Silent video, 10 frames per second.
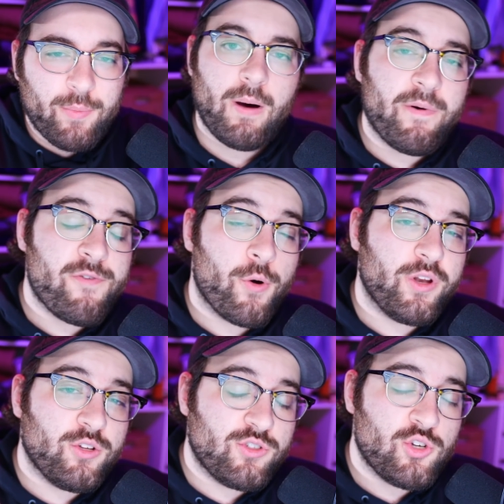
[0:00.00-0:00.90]
But before
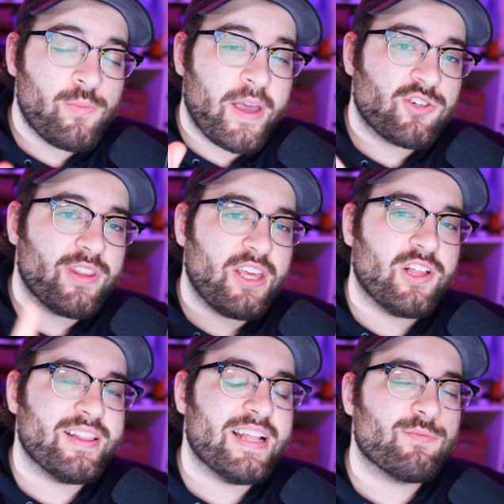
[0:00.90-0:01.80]
we do make sure that you
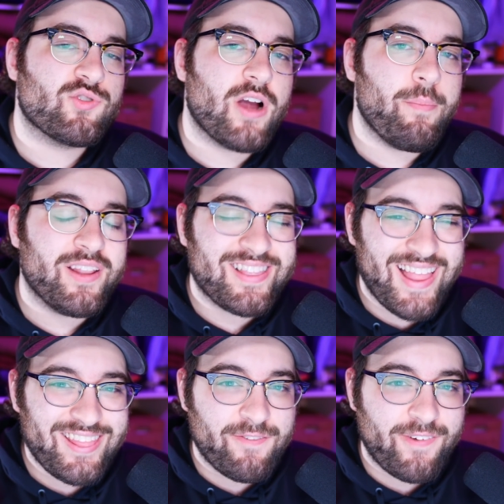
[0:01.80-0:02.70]
click that subscribe button,
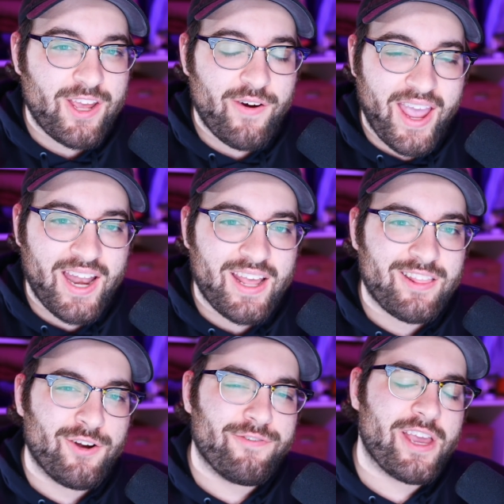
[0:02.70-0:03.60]
like the video, and hit
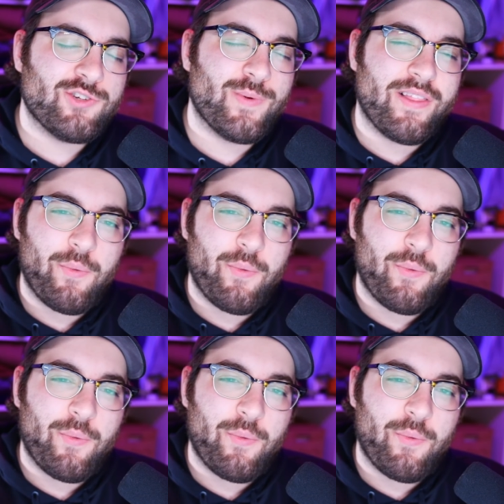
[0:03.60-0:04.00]
the notification bell.